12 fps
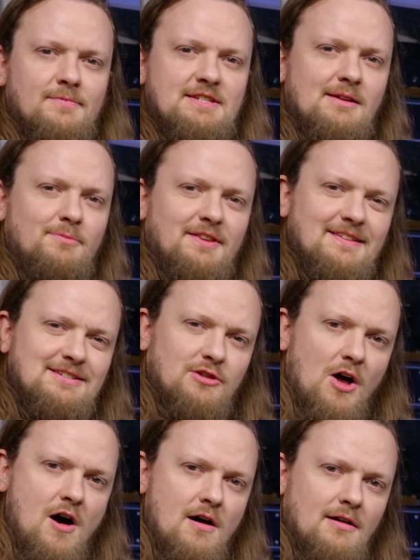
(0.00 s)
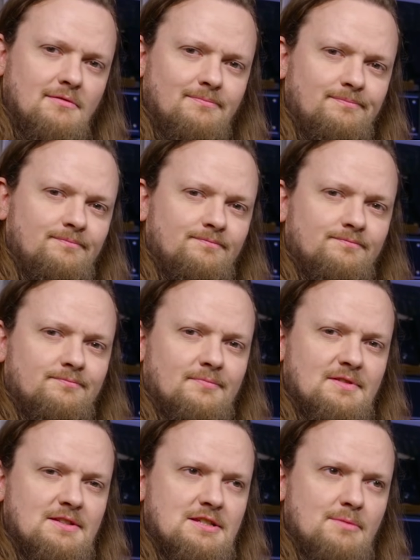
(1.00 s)
something this long
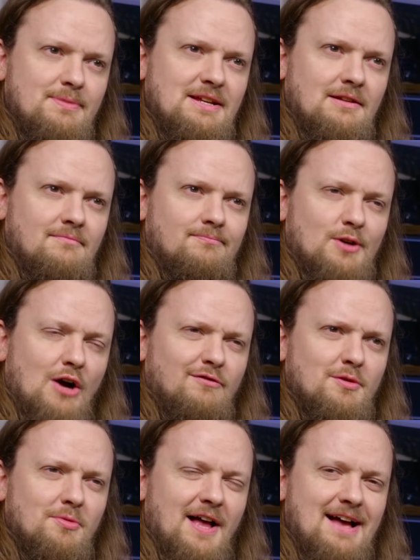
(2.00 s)
to be comfortable